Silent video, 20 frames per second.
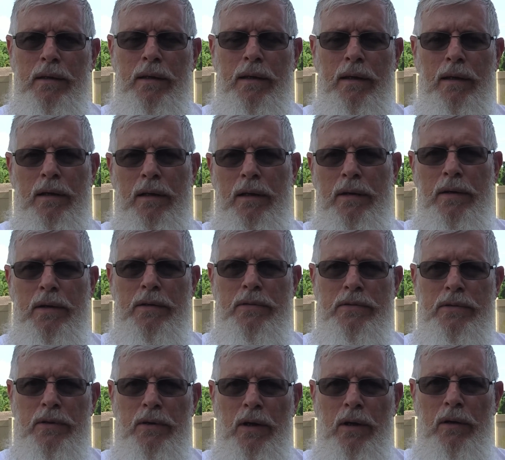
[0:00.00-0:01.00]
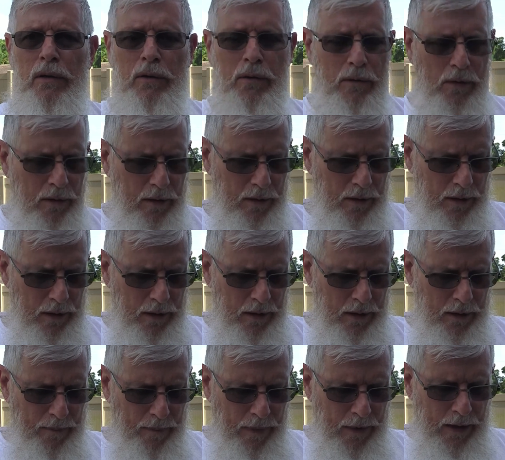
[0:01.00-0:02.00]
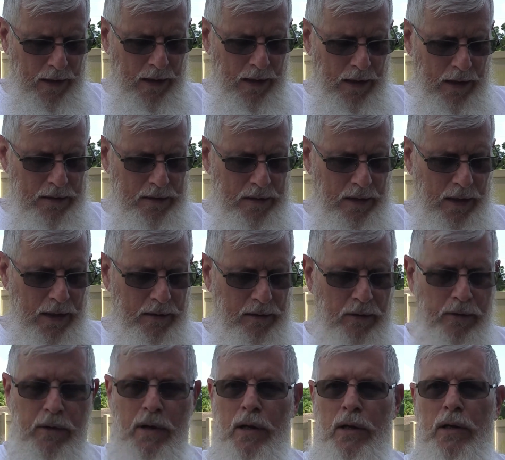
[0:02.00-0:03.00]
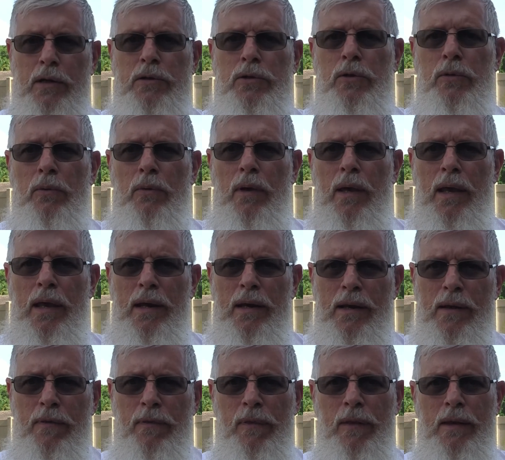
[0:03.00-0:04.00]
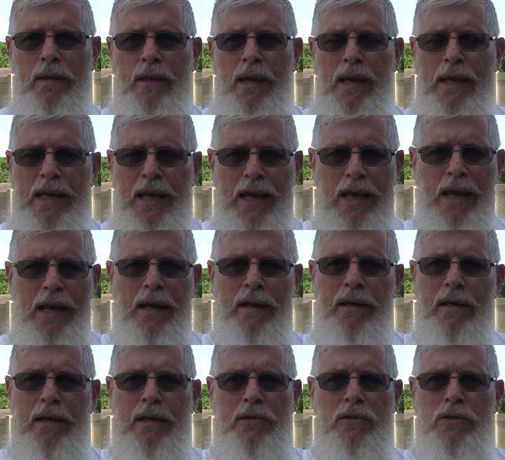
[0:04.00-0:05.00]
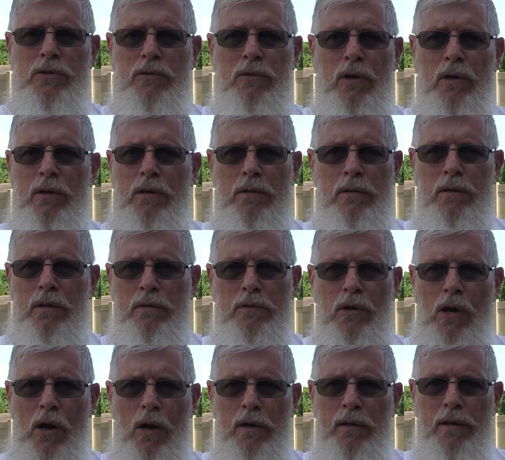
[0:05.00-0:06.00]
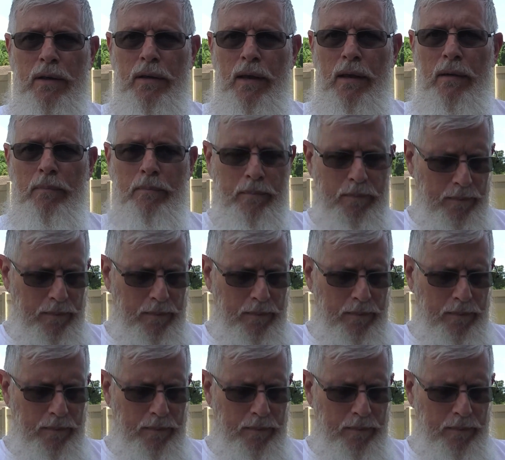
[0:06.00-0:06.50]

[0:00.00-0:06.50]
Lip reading: and let us know. It's like they're gonna do anything they can to get you to talk to them.